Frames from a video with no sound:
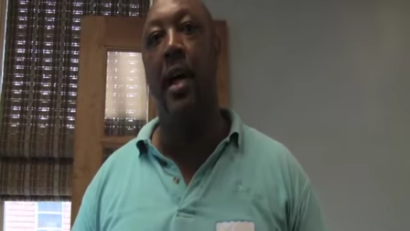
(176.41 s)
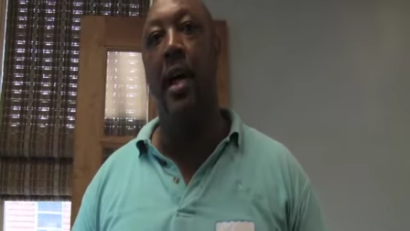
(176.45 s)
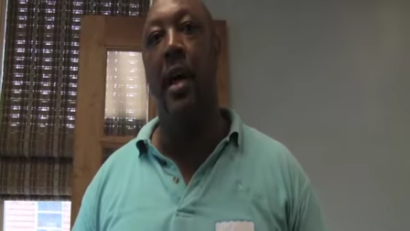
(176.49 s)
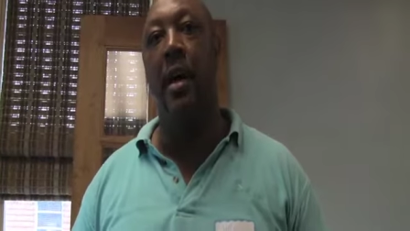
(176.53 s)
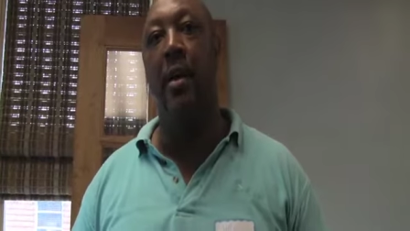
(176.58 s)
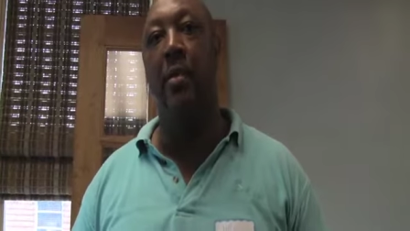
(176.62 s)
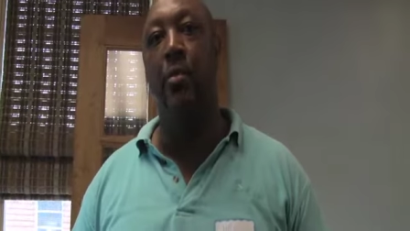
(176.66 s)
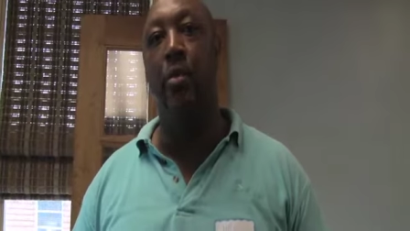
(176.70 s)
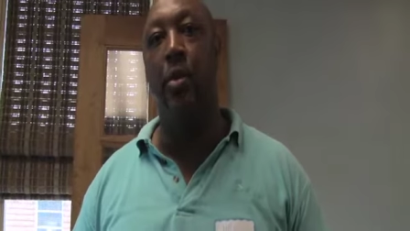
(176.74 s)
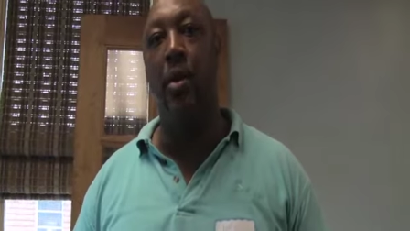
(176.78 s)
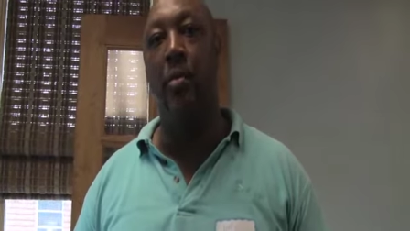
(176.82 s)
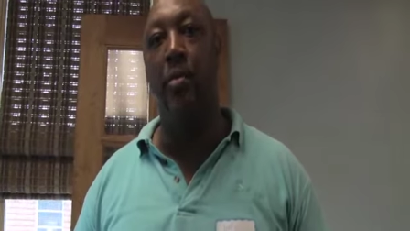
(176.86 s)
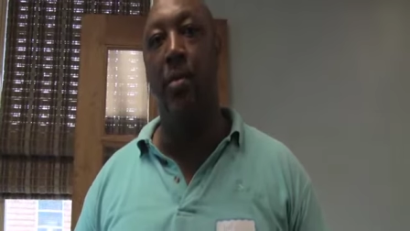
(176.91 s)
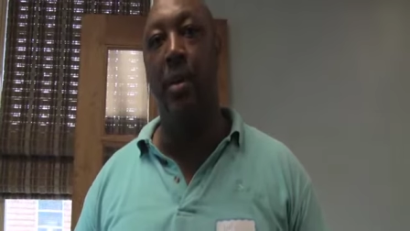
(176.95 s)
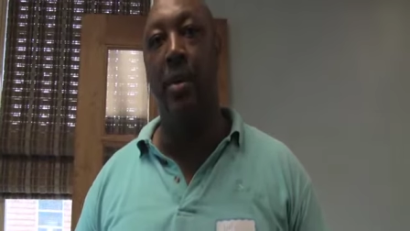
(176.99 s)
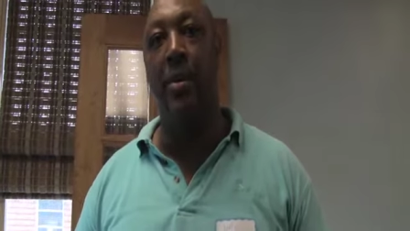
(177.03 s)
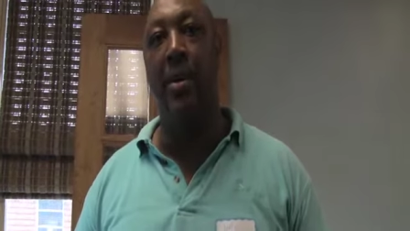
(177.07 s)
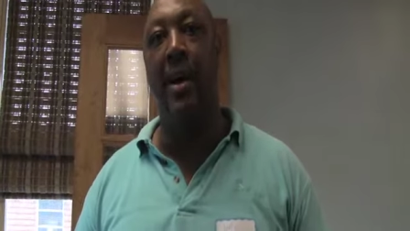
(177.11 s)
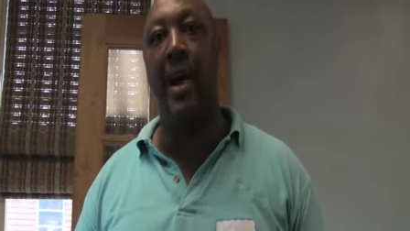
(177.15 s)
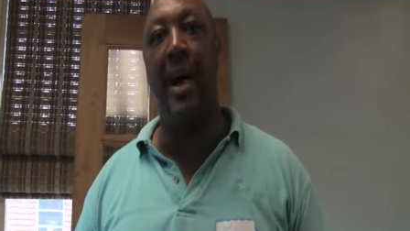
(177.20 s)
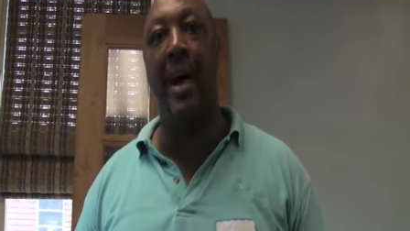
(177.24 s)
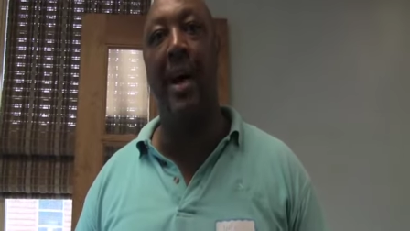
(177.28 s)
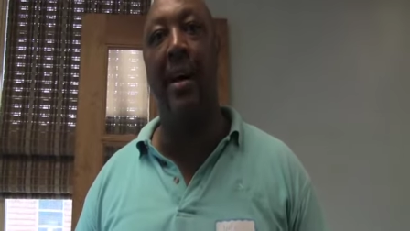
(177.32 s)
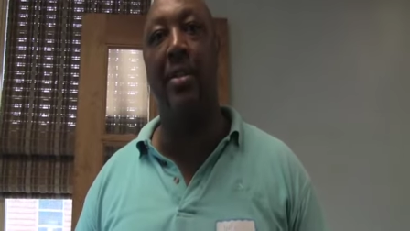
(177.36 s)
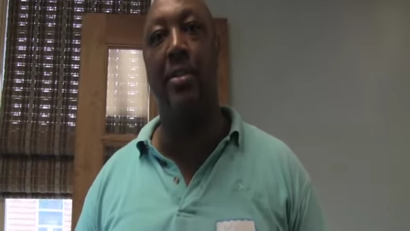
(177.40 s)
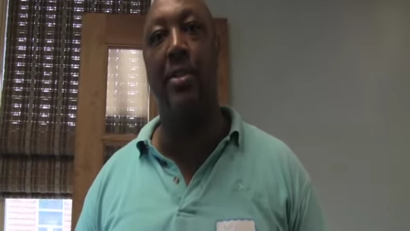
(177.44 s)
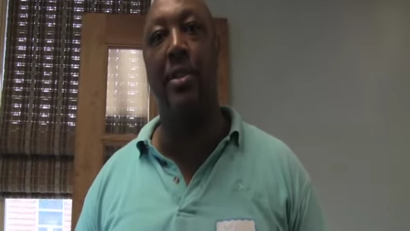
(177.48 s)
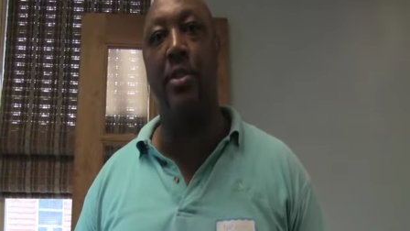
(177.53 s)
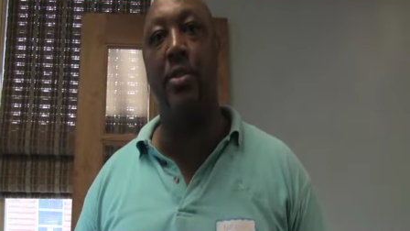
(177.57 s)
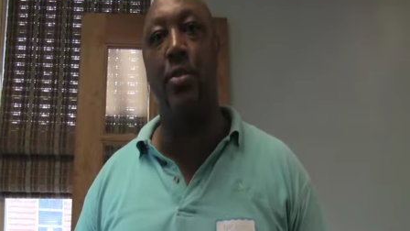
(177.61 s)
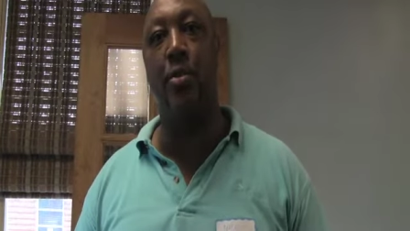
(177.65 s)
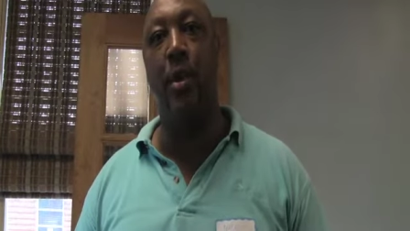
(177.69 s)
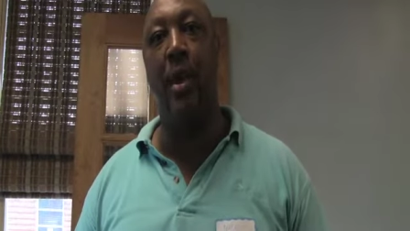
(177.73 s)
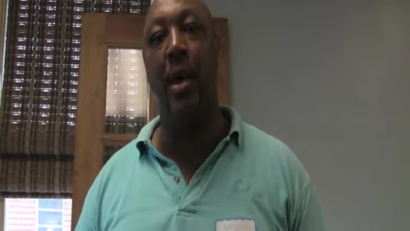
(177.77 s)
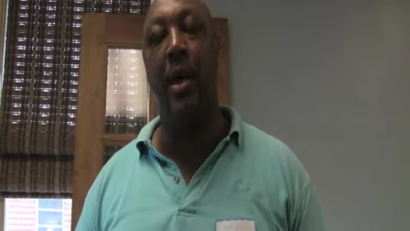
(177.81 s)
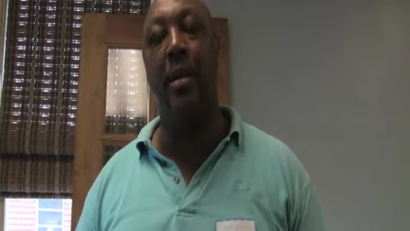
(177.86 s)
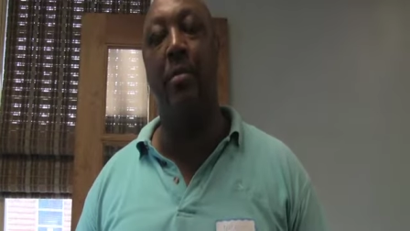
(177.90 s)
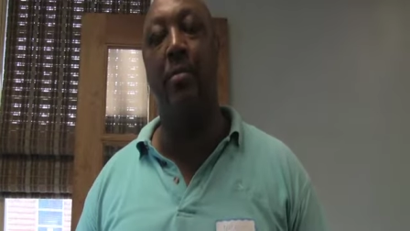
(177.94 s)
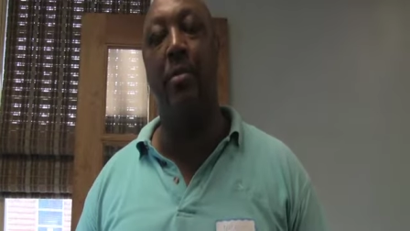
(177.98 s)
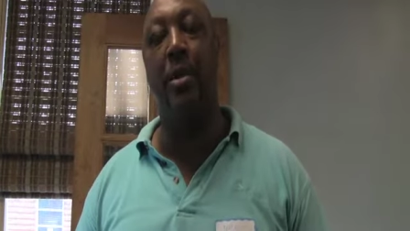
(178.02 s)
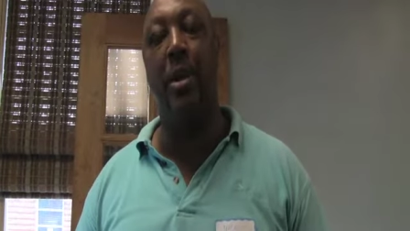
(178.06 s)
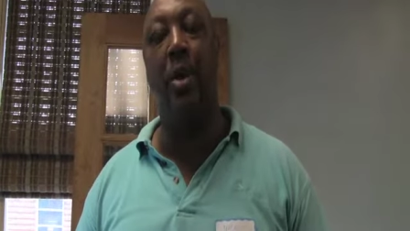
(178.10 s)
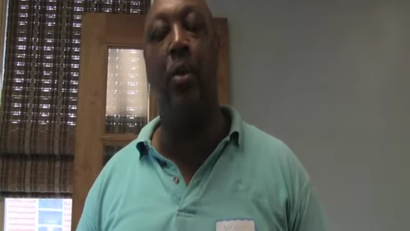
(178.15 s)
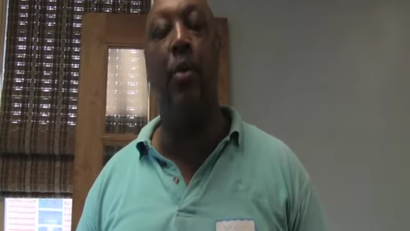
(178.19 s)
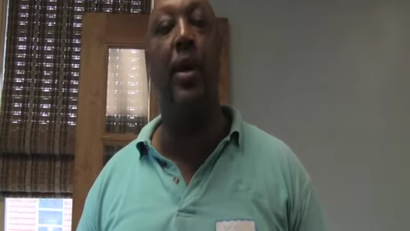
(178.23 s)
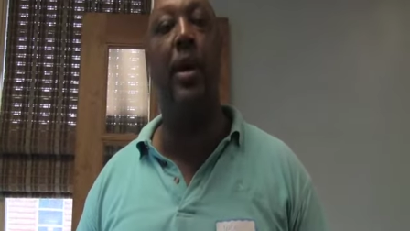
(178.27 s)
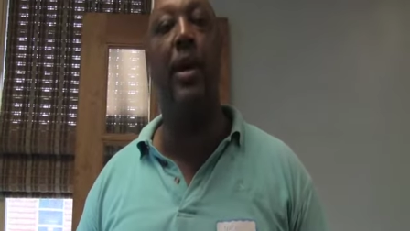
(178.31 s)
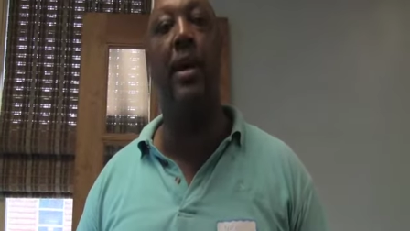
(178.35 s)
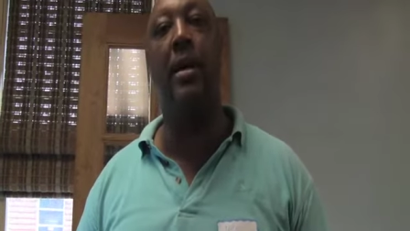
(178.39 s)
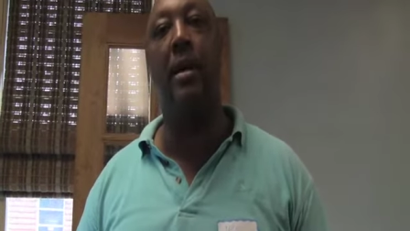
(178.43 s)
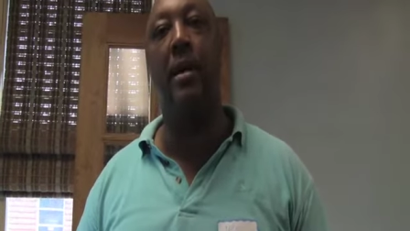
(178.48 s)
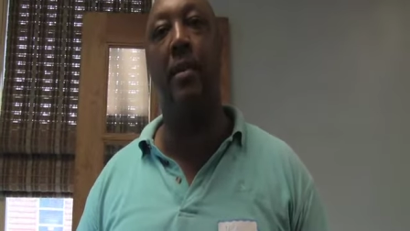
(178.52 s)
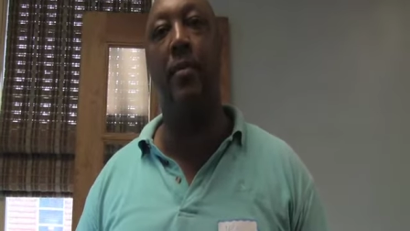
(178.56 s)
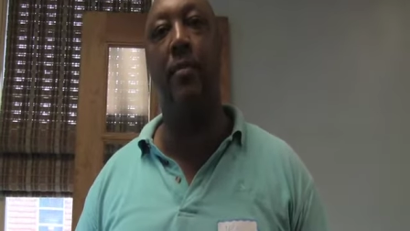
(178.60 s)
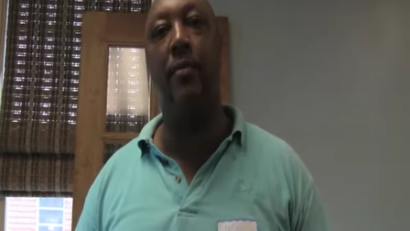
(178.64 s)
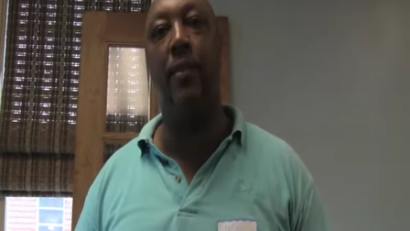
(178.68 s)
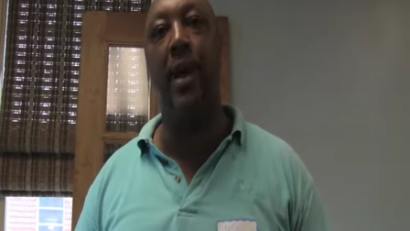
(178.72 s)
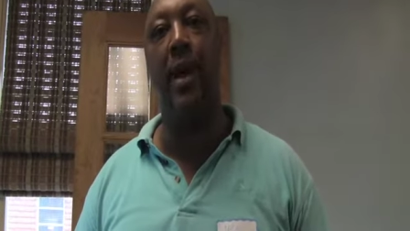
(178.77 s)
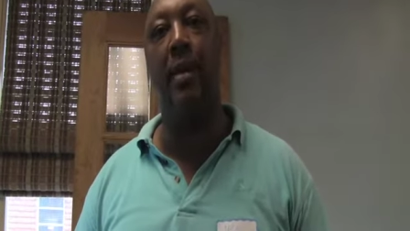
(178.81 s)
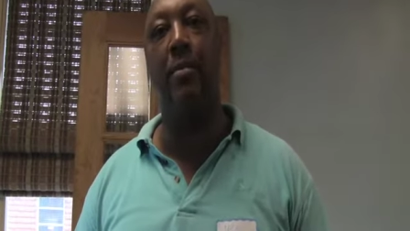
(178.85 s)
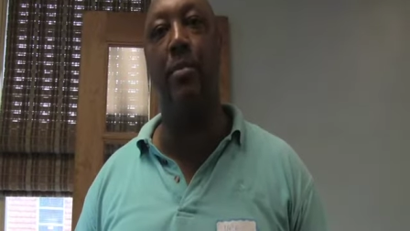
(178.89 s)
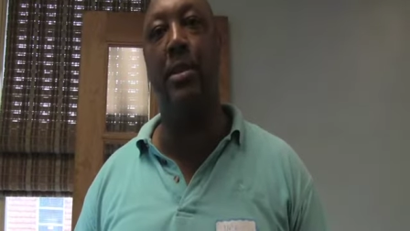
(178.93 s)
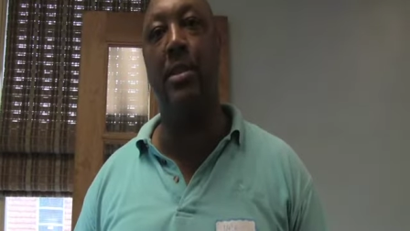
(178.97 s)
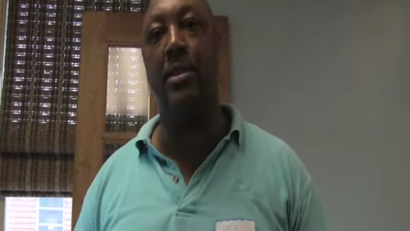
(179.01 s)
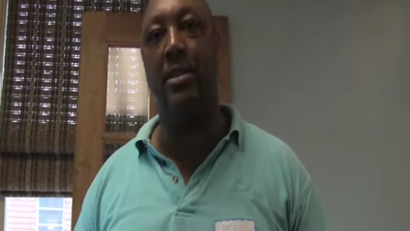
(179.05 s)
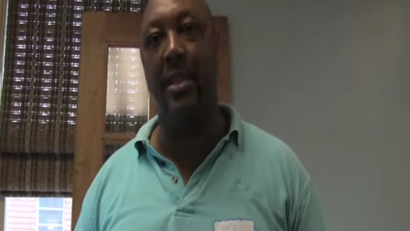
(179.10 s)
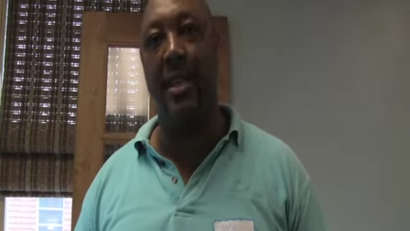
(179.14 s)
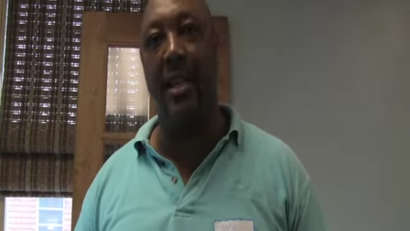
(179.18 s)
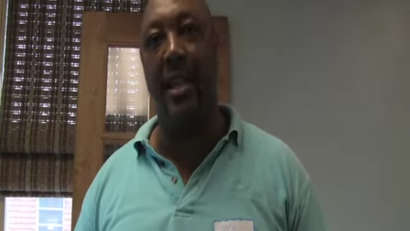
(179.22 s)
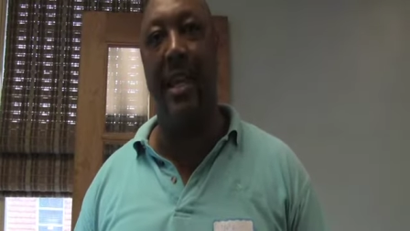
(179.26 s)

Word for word: and we build houses. We help low-income families to